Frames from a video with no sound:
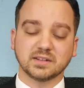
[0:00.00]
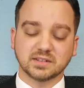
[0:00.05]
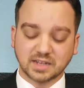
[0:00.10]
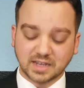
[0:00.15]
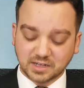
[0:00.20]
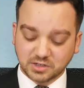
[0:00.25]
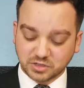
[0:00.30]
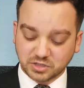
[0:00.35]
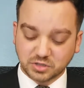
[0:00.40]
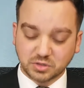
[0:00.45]

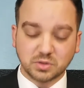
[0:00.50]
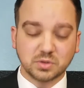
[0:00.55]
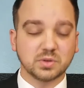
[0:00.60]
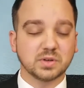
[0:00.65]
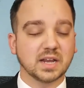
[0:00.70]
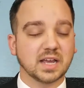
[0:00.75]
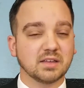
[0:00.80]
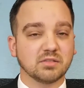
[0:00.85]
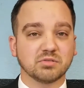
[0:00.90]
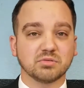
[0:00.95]
Day two,
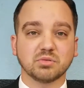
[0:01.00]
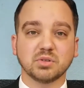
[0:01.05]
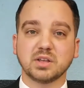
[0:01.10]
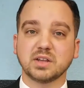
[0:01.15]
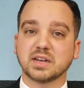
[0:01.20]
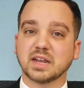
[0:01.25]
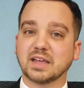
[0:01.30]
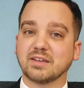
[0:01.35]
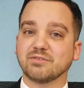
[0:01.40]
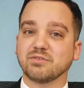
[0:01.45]
day three,
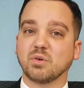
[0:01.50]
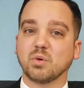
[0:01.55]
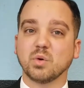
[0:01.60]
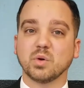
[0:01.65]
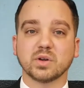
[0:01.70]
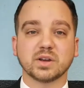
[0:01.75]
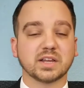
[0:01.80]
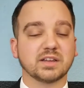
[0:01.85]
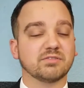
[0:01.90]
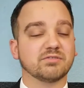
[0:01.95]
day four,
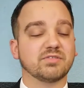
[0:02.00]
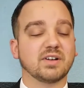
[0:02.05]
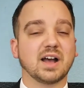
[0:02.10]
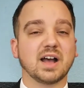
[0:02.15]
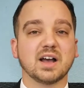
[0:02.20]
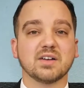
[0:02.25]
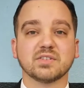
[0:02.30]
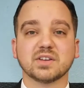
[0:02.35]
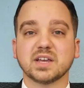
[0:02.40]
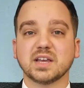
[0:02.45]
day
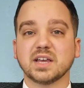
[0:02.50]
five.